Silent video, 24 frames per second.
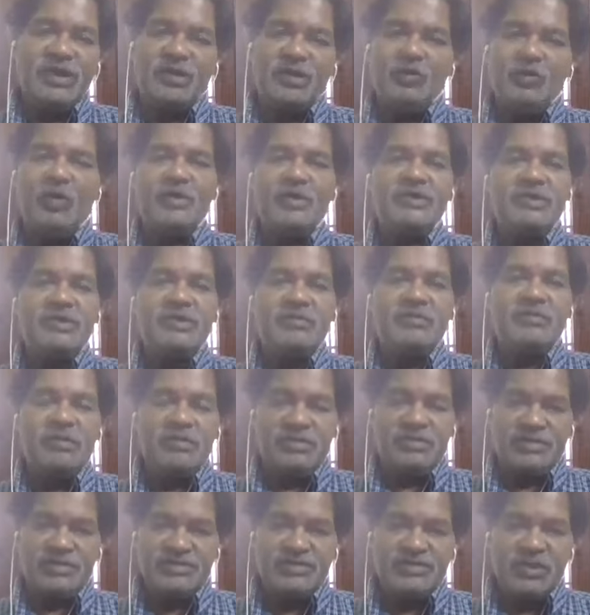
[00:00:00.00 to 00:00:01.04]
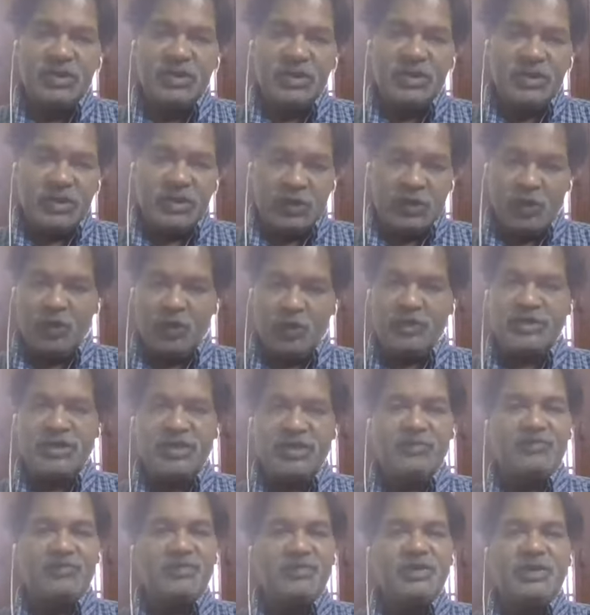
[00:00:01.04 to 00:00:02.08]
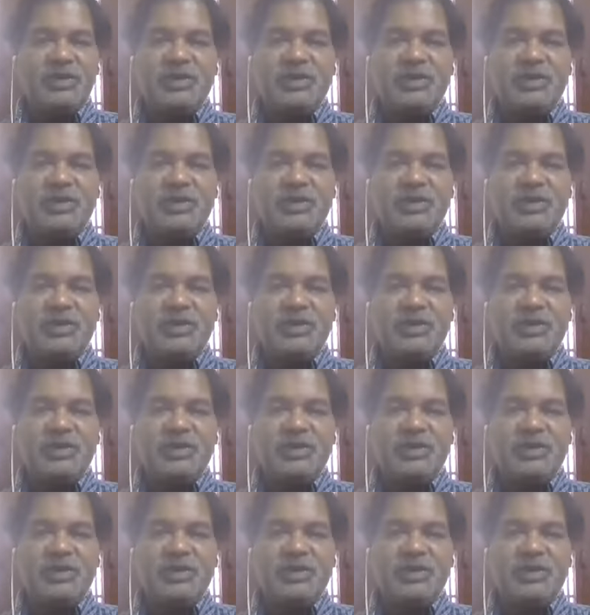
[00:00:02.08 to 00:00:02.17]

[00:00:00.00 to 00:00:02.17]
then what he will do is he don't keep